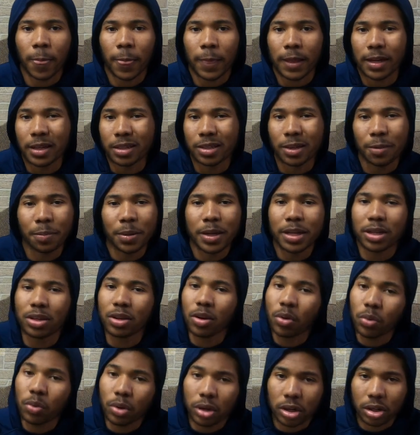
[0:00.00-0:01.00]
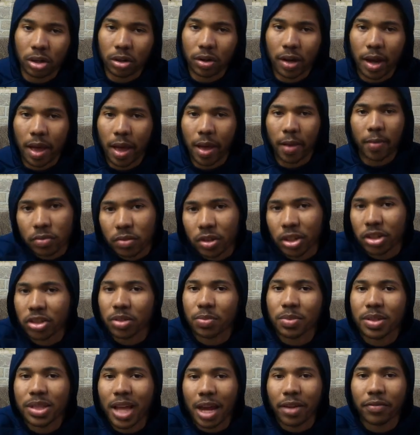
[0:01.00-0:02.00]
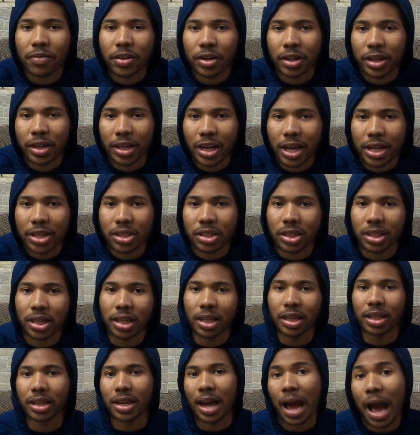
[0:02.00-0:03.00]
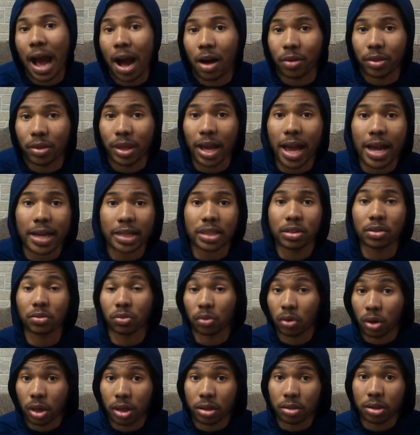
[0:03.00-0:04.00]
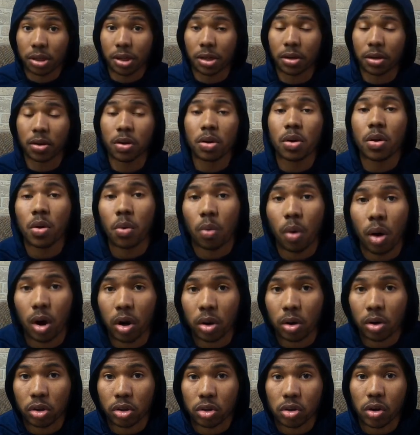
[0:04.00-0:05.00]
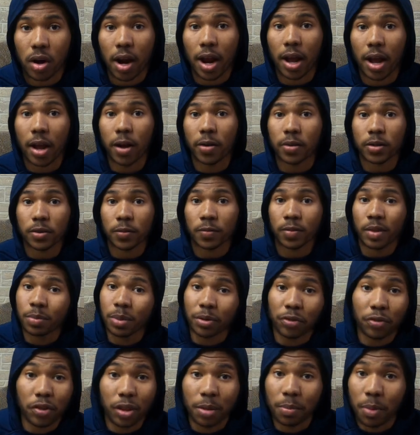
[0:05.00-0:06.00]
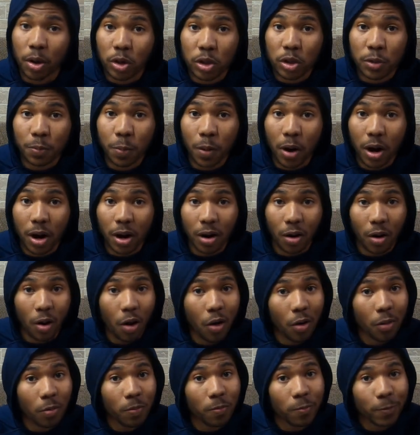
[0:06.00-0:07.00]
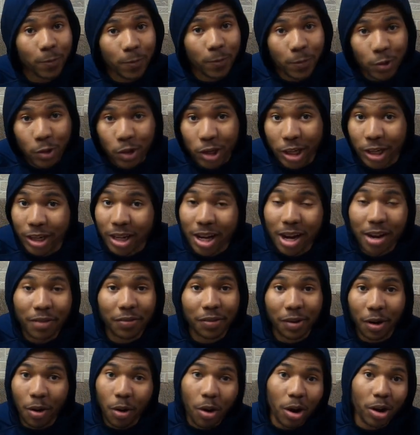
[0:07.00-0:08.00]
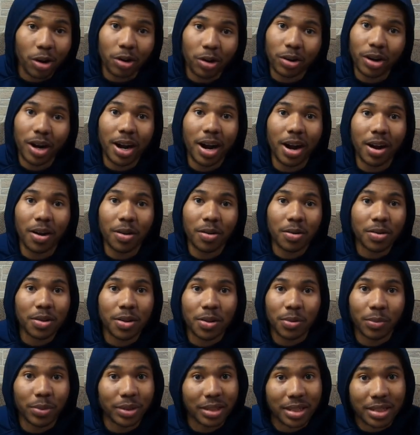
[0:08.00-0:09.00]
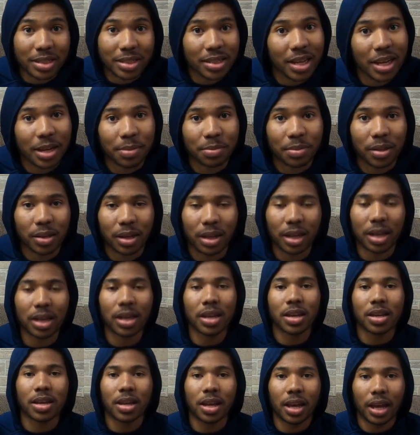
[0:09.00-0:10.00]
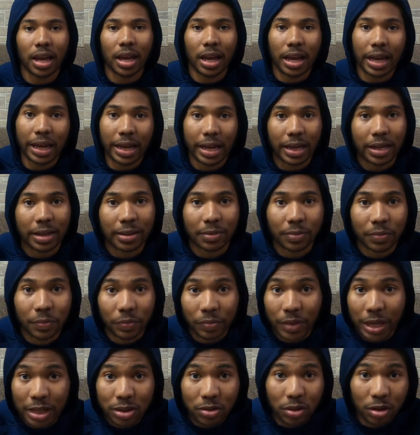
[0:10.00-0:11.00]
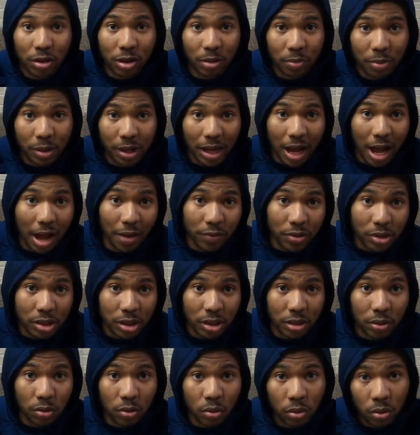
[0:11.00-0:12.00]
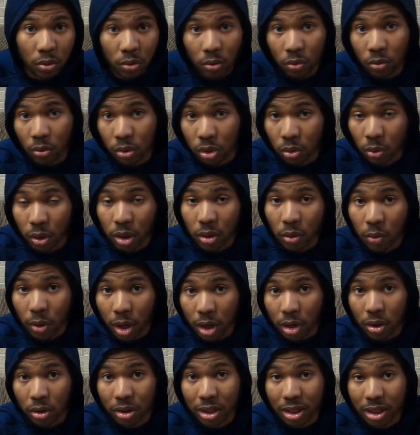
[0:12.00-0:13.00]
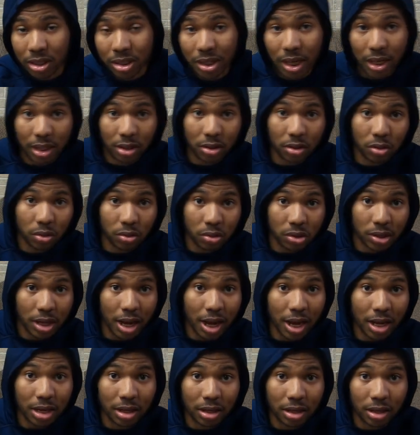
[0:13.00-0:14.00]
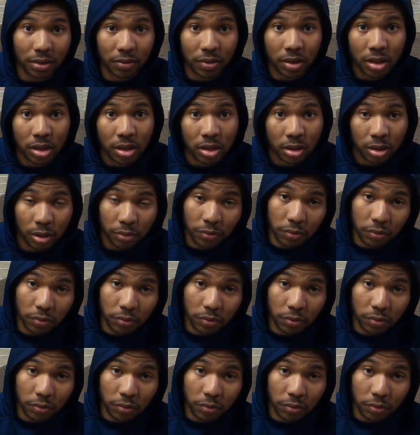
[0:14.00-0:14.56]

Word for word: Uh, depending on where you're at, there's some slight variation in how they actually run their walk-on tryouts. But for the most part, you can cover all ground with the same thing. And that's going to be, obviously, you want to work on the technical side of your